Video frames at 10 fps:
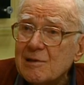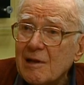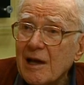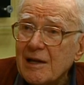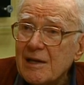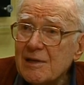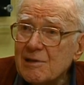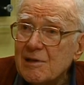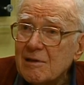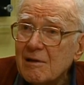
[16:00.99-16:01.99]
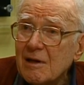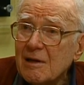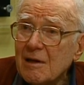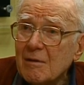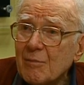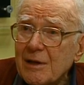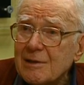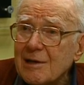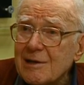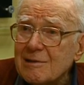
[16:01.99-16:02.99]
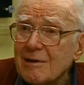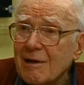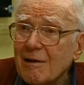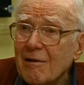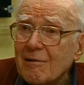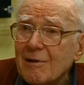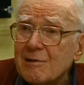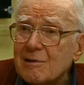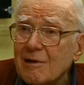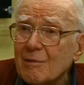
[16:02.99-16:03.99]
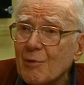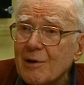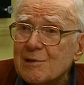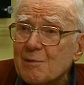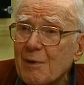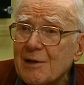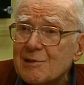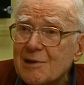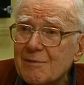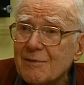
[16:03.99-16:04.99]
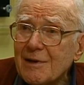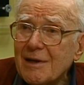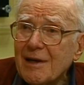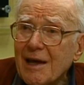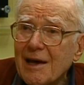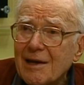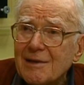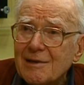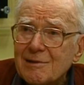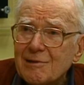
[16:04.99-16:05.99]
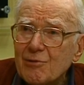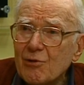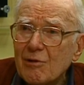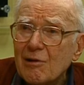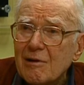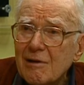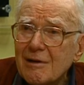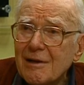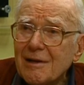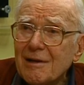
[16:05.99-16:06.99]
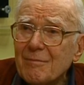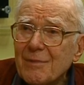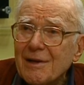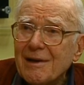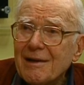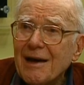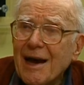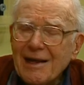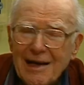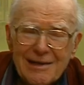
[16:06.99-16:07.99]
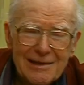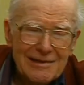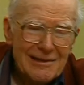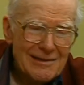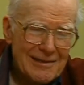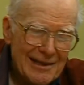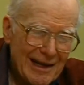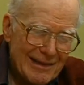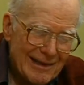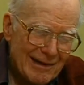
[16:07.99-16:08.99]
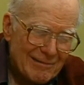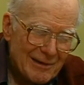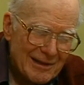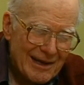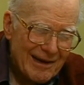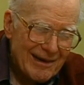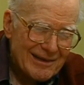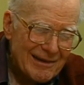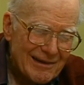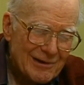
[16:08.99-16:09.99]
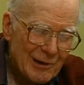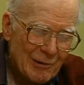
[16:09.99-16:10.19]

it's a lot easier but it takes a little longer and it's a little more expensive and it's crueler. But I like to just sit down there with the character and know